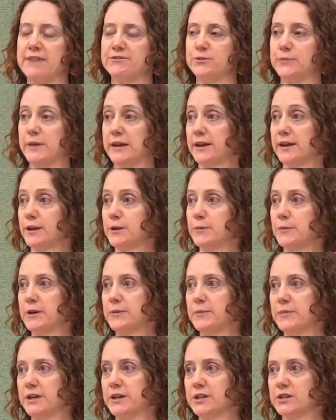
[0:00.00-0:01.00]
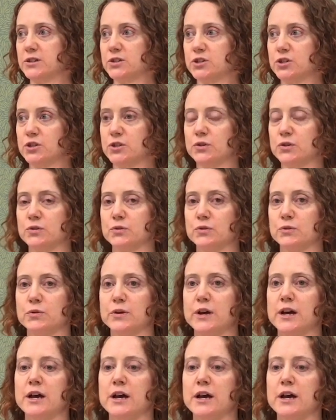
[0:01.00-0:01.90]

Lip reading: to make a commitment to